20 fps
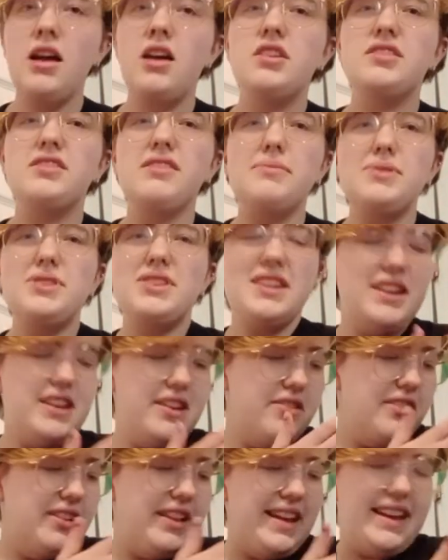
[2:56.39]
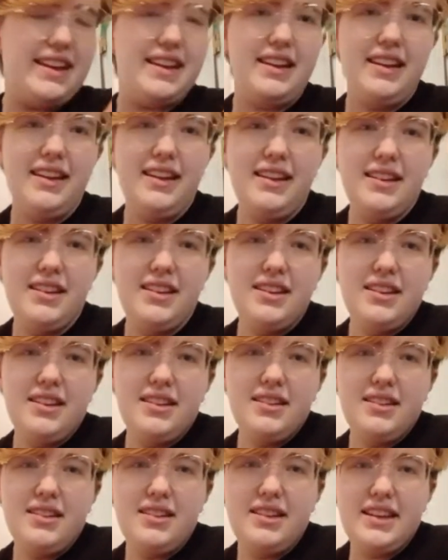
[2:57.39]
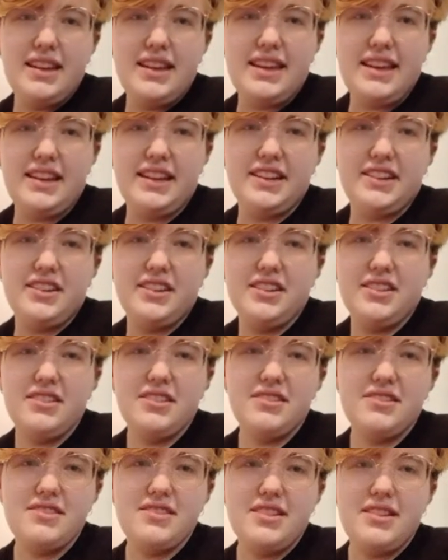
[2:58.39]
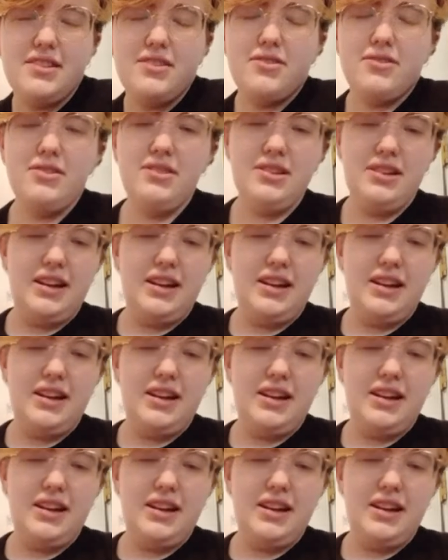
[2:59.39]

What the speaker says: So I'm just going to go to like here or so,